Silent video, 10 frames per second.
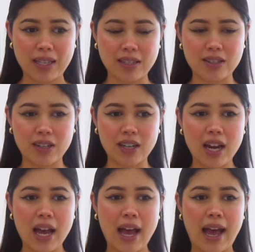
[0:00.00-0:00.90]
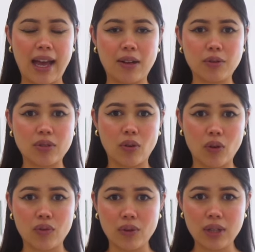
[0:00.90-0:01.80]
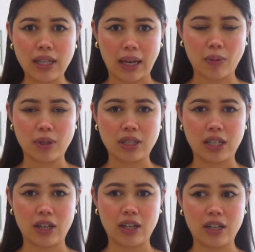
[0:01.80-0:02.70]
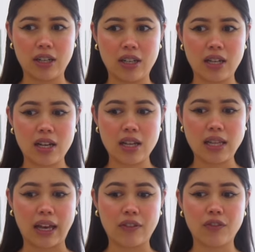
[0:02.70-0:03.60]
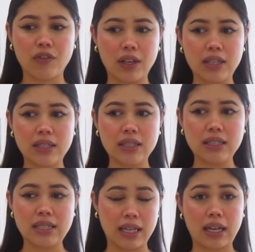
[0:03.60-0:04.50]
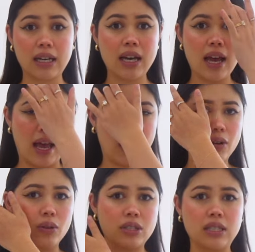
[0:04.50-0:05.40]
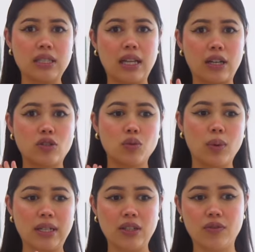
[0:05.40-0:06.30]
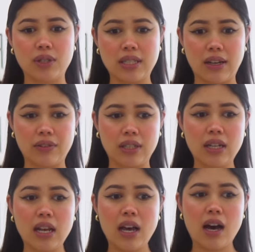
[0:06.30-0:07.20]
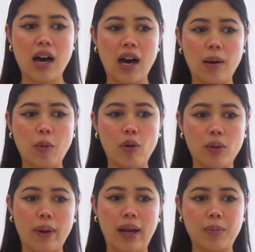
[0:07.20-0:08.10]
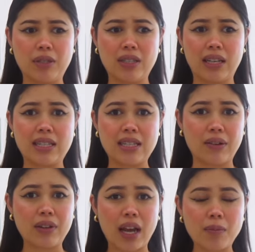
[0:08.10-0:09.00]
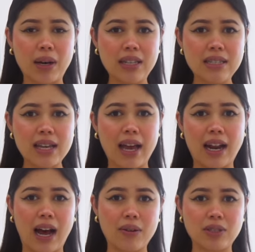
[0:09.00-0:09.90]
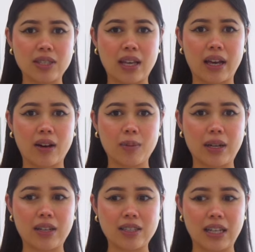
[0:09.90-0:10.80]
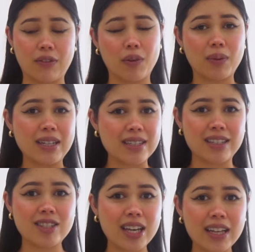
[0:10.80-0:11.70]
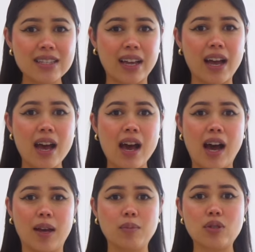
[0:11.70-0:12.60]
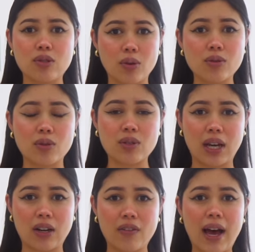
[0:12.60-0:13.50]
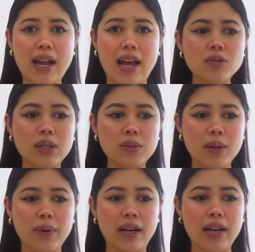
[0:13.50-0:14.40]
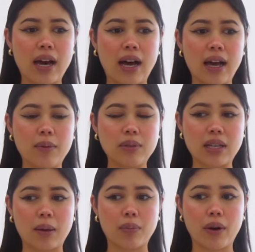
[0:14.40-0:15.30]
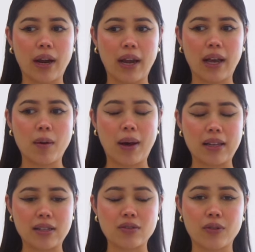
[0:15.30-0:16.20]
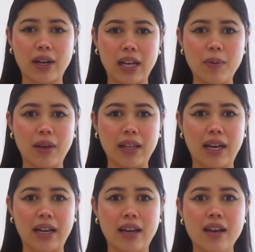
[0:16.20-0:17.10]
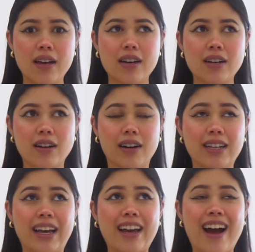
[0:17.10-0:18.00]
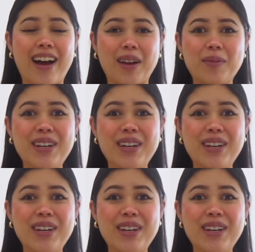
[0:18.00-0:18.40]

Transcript: sister, and it was awful, like watching her like feel sick and nauseous like 24 7 um, all the way up until like seven eight months and I was just like oh my gosh like if it runs in the genes like I'm so so scared of that in 2021 I was like praying about this already being like god, like I'm